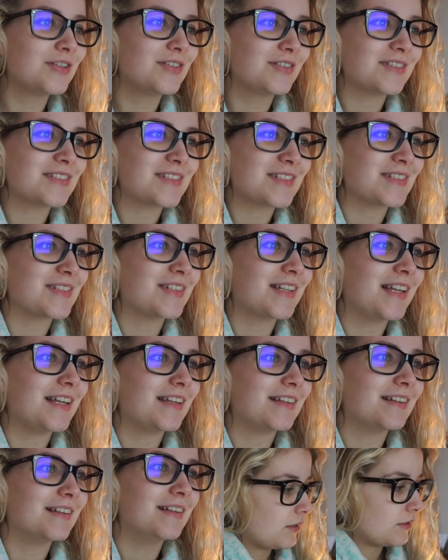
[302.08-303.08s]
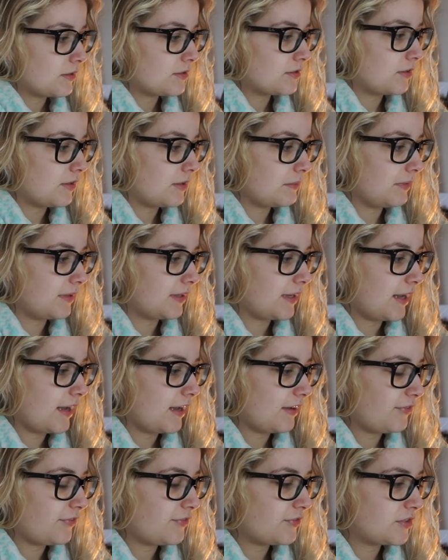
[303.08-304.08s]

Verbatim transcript: so, so little so i'm gonna have